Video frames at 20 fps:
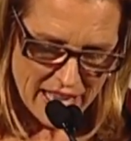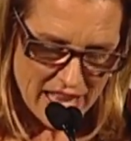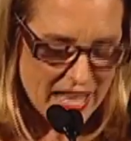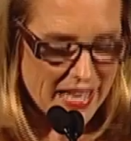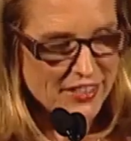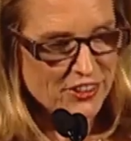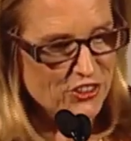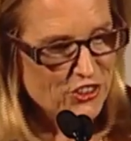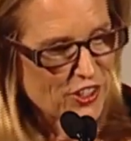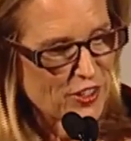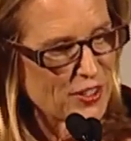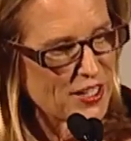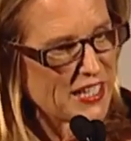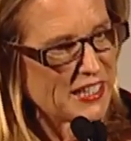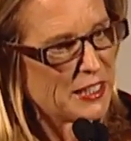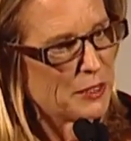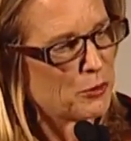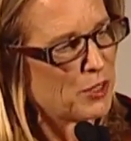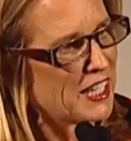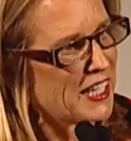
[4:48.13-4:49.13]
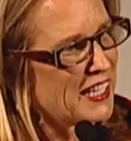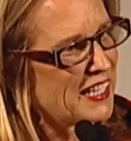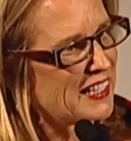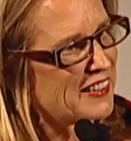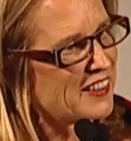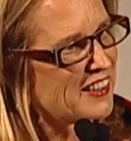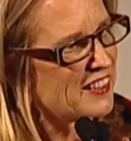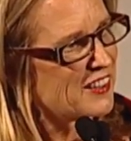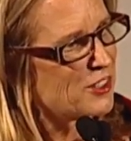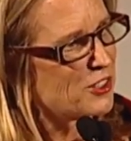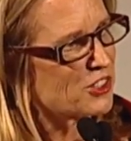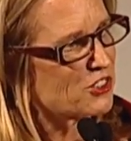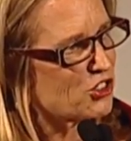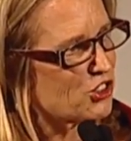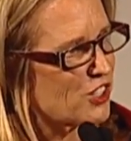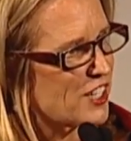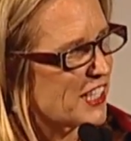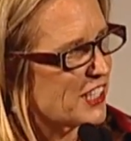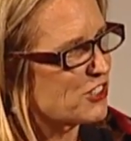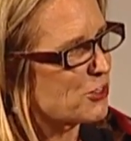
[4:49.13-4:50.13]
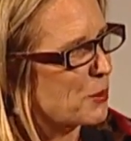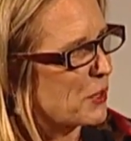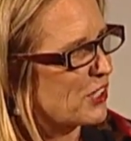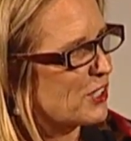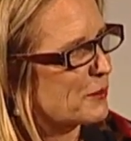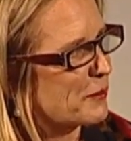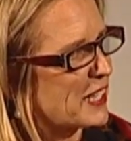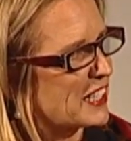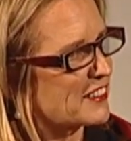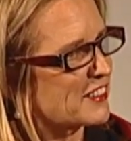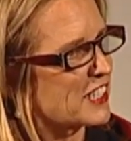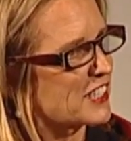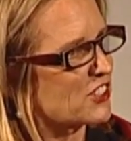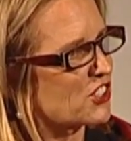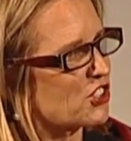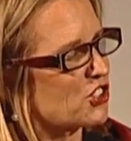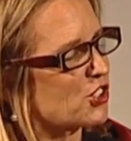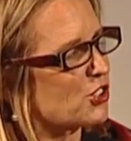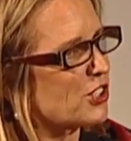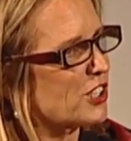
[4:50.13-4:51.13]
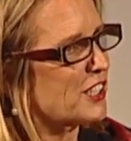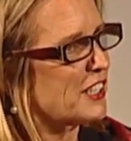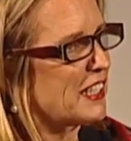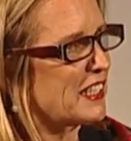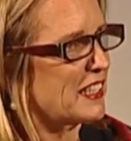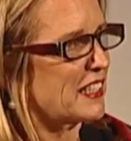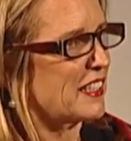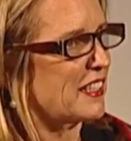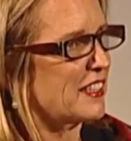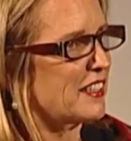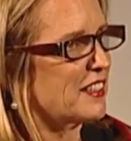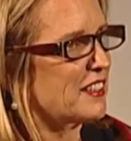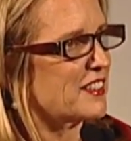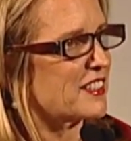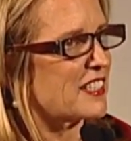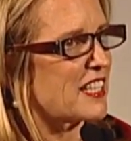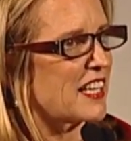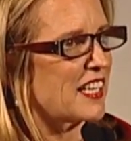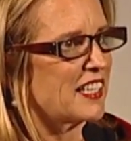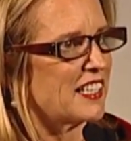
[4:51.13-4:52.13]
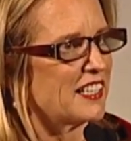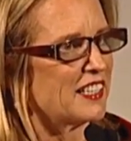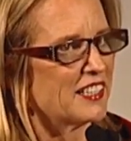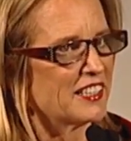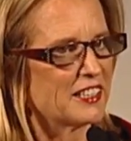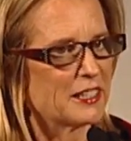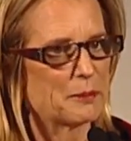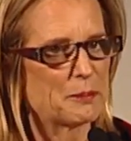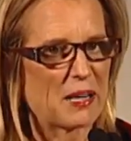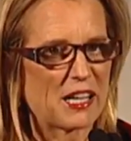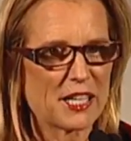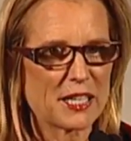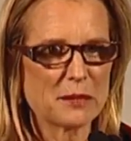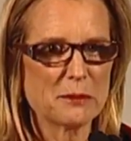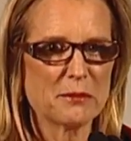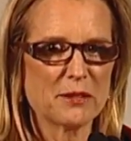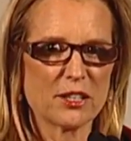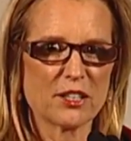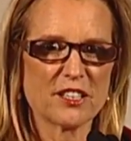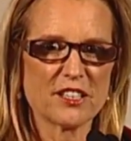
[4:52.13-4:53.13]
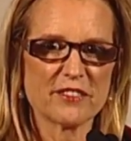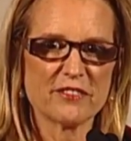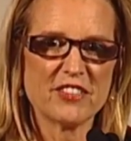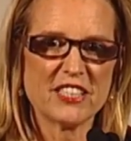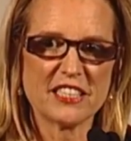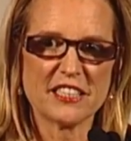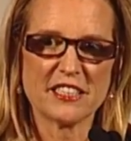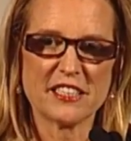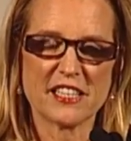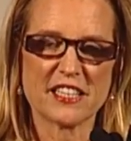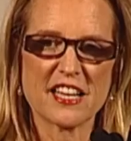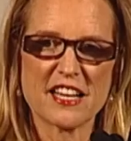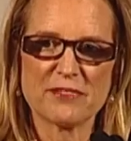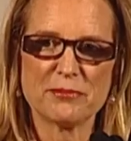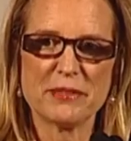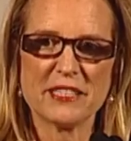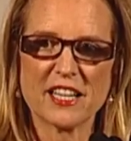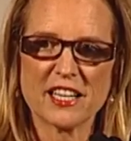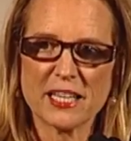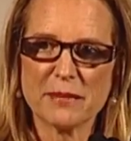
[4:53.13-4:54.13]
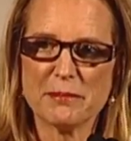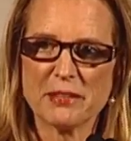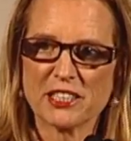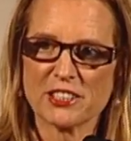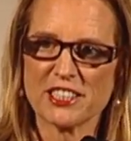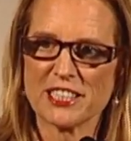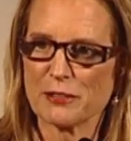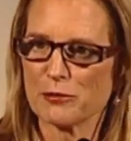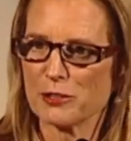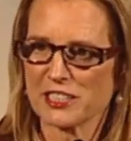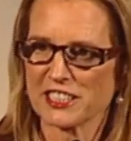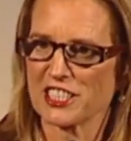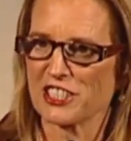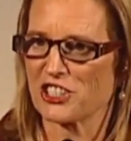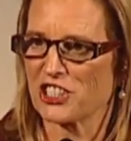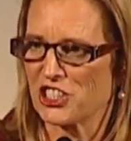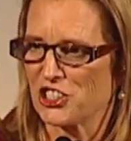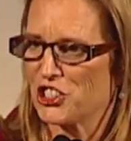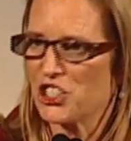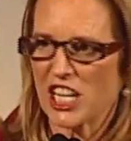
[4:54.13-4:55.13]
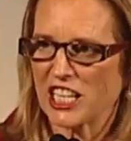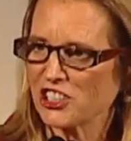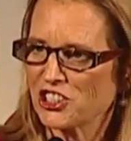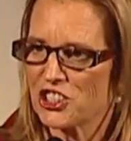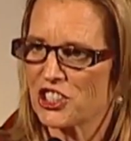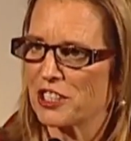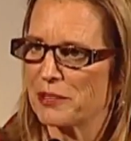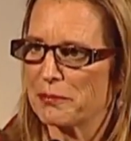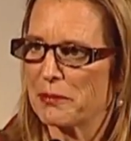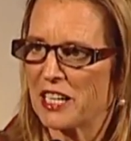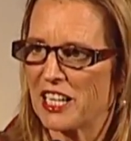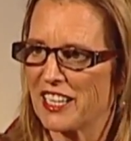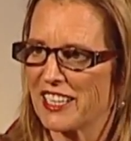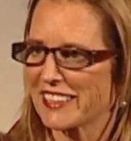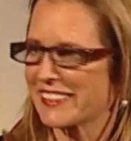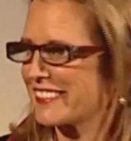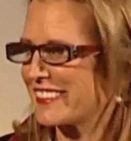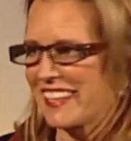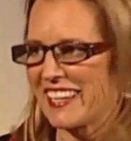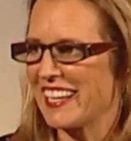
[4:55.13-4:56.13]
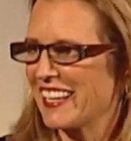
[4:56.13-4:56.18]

And so, anyway, the strange part about this story is that in the bottom of the FBI building was a suggestion box.